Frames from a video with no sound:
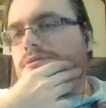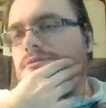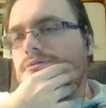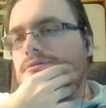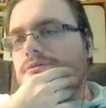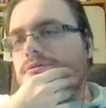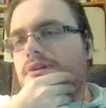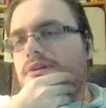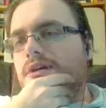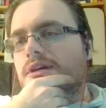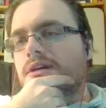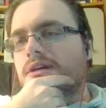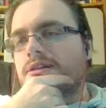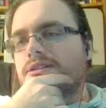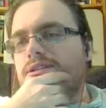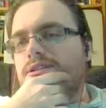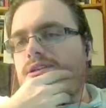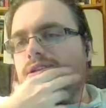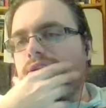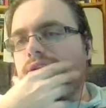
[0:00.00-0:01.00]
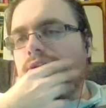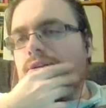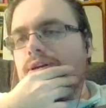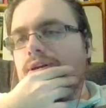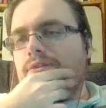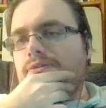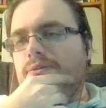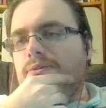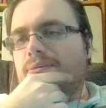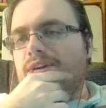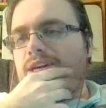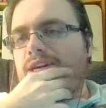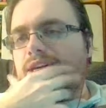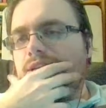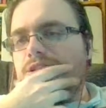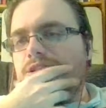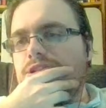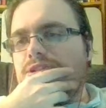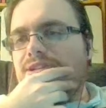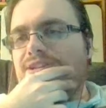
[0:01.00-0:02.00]
Yeah, I still look great for my
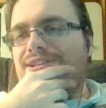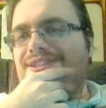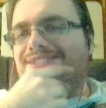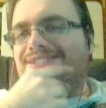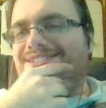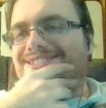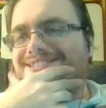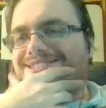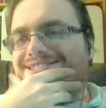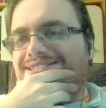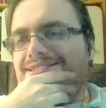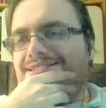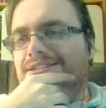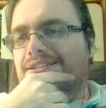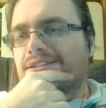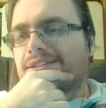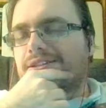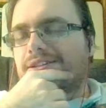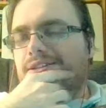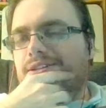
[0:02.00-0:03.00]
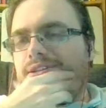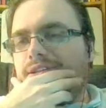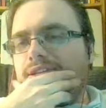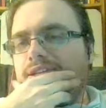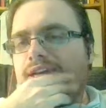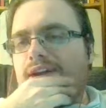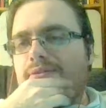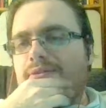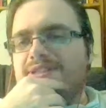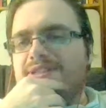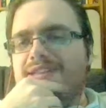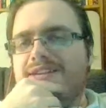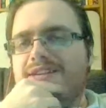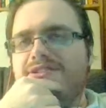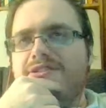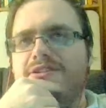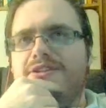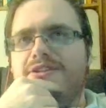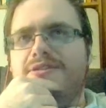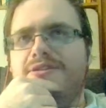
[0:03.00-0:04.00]
age. Everyone's like,
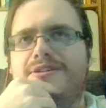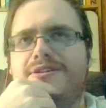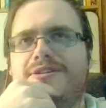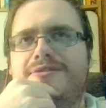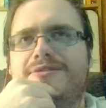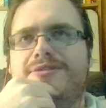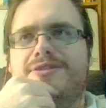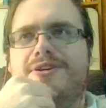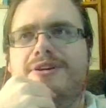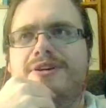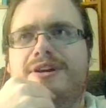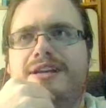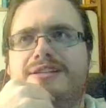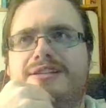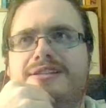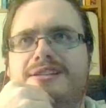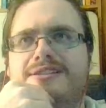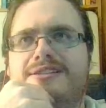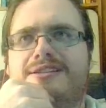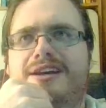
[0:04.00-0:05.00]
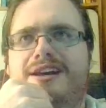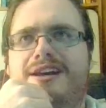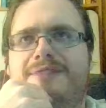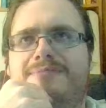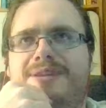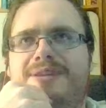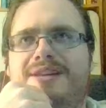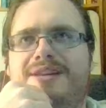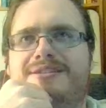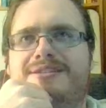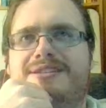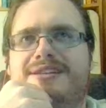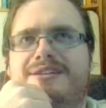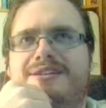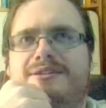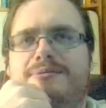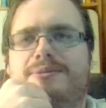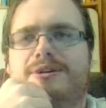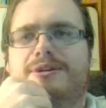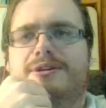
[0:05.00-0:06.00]
dude, you're in your 30s. That's not a big deal,
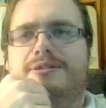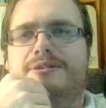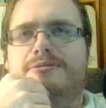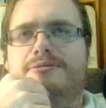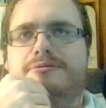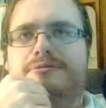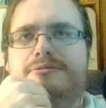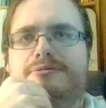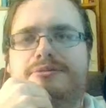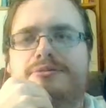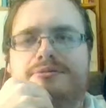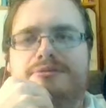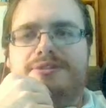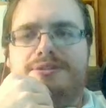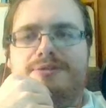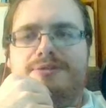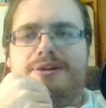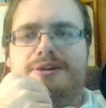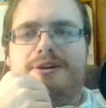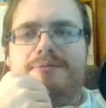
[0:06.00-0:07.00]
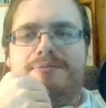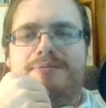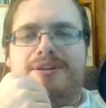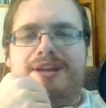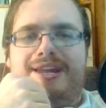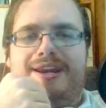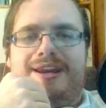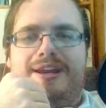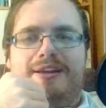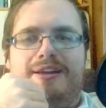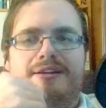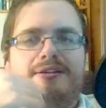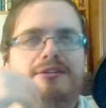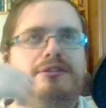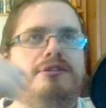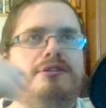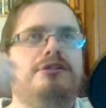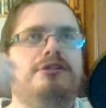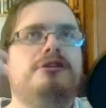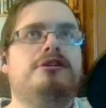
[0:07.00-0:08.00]
bro. Quit complaining.
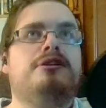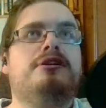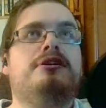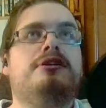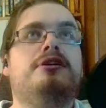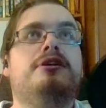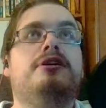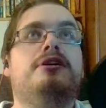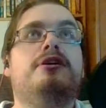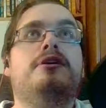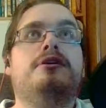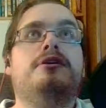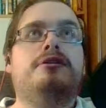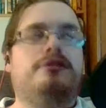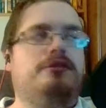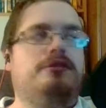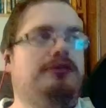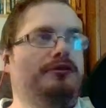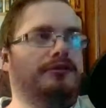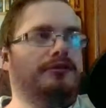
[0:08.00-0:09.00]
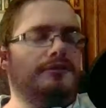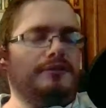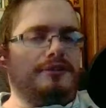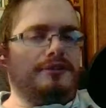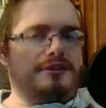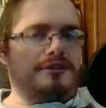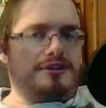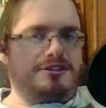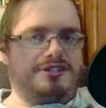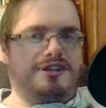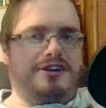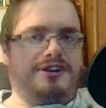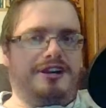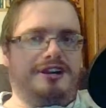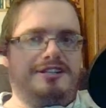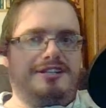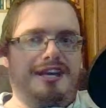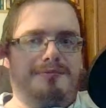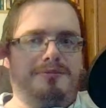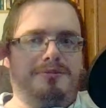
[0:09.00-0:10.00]
Yeah. You still got
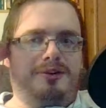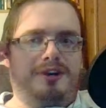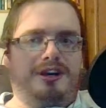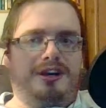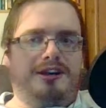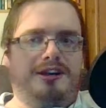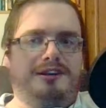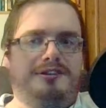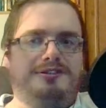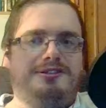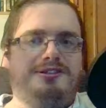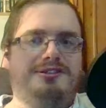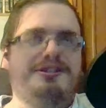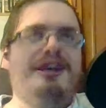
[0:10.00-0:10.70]
10 more years.